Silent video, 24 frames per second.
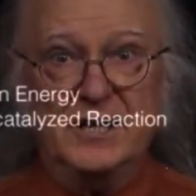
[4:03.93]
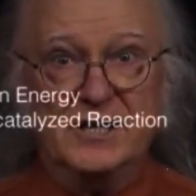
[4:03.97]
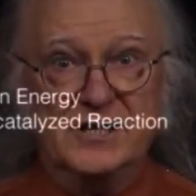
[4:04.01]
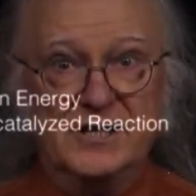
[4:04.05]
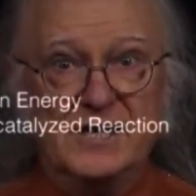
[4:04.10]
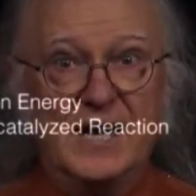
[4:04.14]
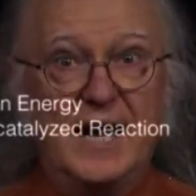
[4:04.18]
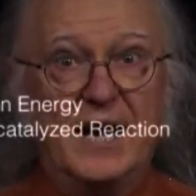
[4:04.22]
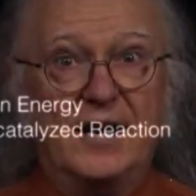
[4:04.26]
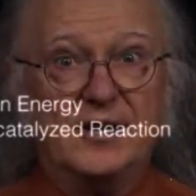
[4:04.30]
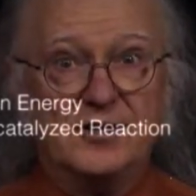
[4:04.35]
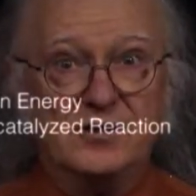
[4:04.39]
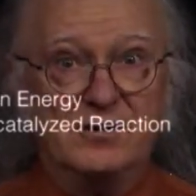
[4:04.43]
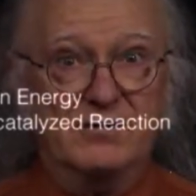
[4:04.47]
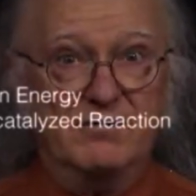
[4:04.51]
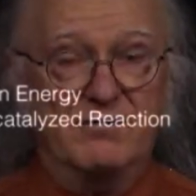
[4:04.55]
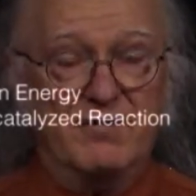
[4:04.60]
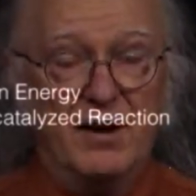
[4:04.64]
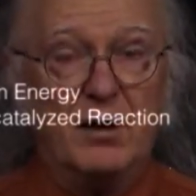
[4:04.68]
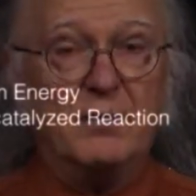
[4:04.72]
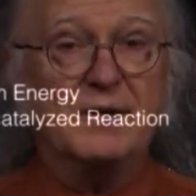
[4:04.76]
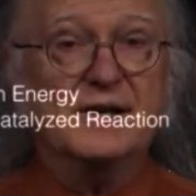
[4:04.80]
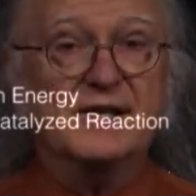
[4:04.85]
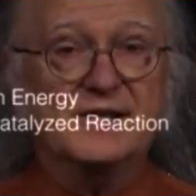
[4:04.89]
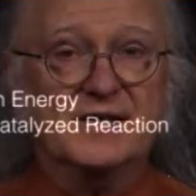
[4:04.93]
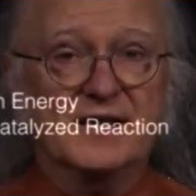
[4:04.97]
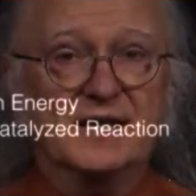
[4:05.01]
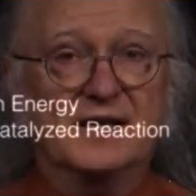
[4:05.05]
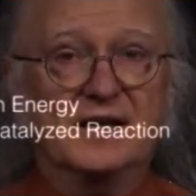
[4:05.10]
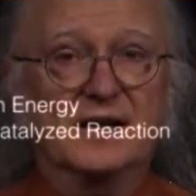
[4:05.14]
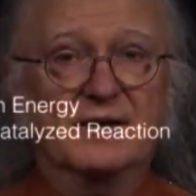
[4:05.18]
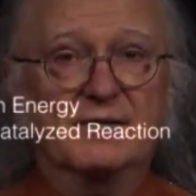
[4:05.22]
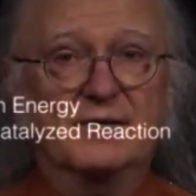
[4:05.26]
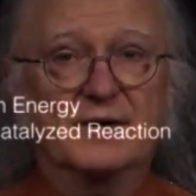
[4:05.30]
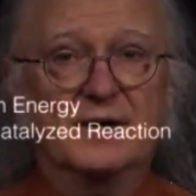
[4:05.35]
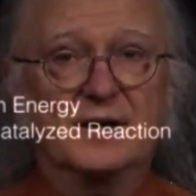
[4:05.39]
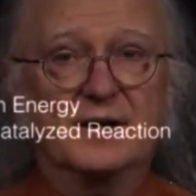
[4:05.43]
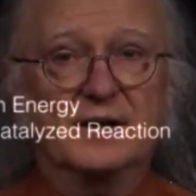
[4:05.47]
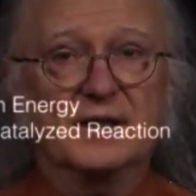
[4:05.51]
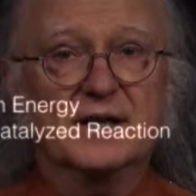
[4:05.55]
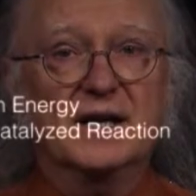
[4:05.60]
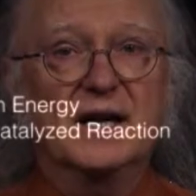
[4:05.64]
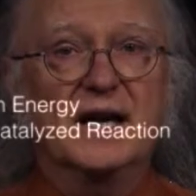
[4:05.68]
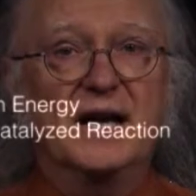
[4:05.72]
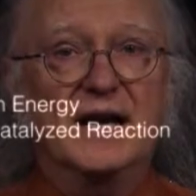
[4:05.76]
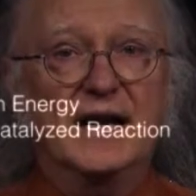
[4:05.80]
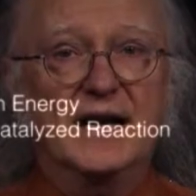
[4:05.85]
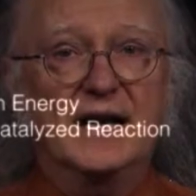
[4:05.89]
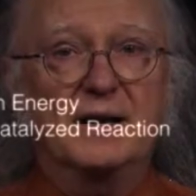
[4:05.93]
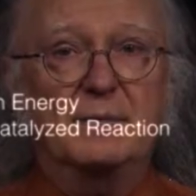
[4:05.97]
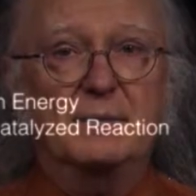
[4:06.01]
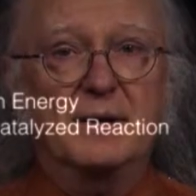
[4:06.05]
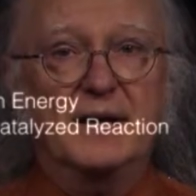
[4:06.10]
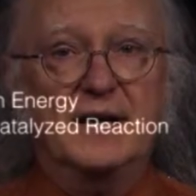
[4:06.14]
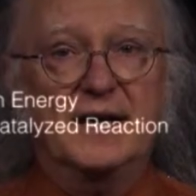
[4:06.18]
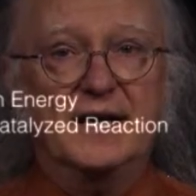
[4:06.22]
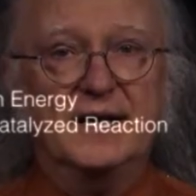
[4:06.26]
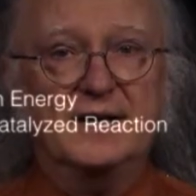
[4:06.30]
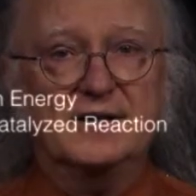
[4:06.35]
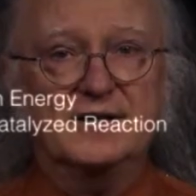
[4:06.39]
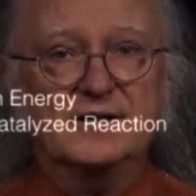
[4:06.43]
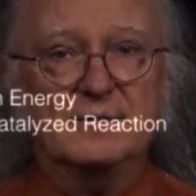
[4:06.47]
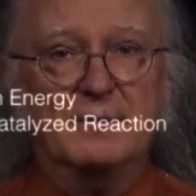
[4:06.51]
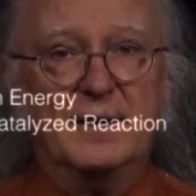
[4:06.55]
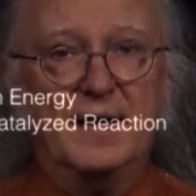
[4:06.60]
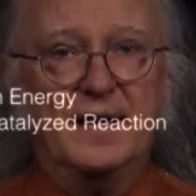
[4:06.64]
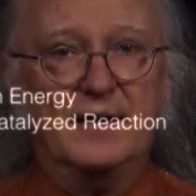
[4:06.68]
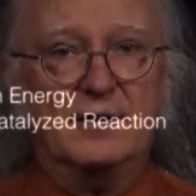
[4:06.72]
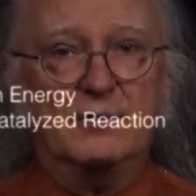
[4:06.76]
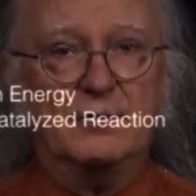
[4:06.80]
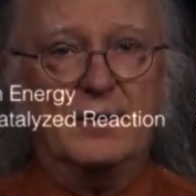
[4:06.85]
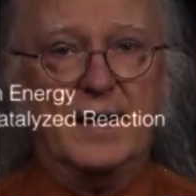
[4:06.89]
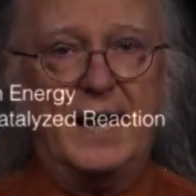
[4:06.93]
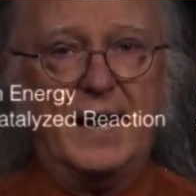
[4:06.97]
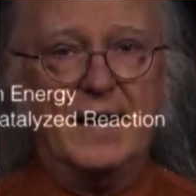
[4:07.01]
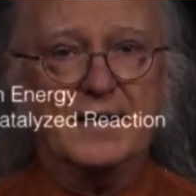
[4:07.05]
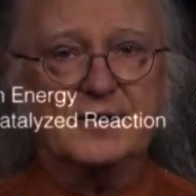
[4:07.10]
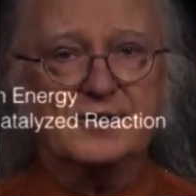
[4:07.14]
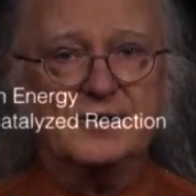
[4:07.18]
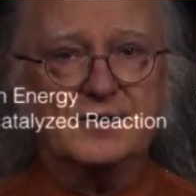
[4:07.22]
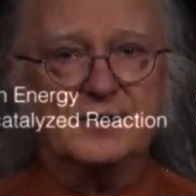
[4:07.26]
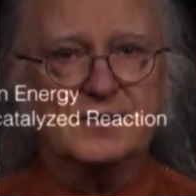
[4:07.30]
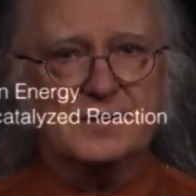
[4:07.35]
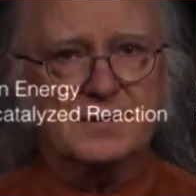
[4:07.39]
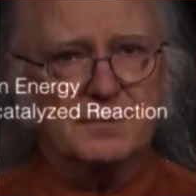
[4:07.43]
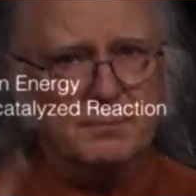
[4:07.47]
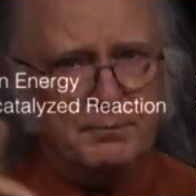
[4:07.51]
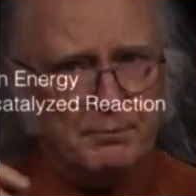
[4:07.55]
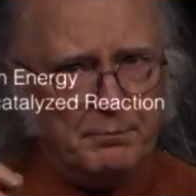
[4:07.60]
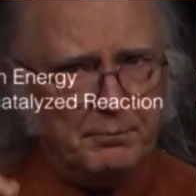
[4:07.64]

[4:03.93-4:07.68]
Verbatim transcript: is actually very significant in many enzymatic reactions.